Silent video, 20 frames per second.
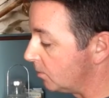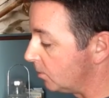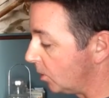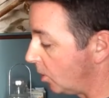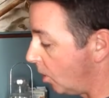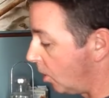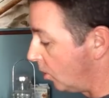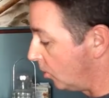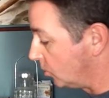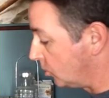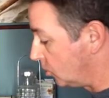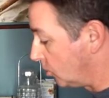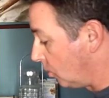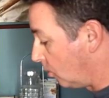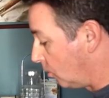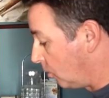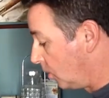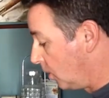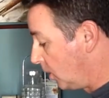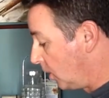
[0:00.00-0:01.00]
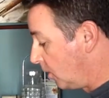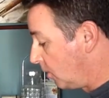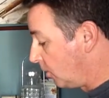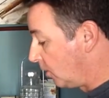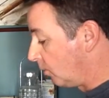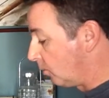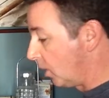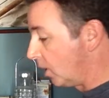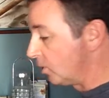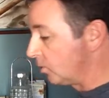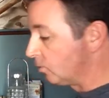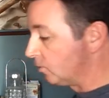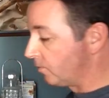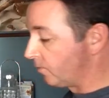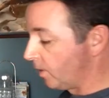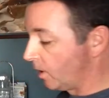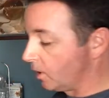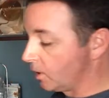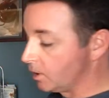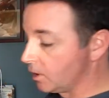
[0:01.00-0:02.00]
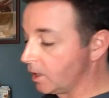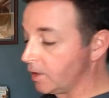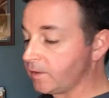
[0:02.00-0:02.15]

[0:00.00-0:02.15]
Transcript: But also, I do find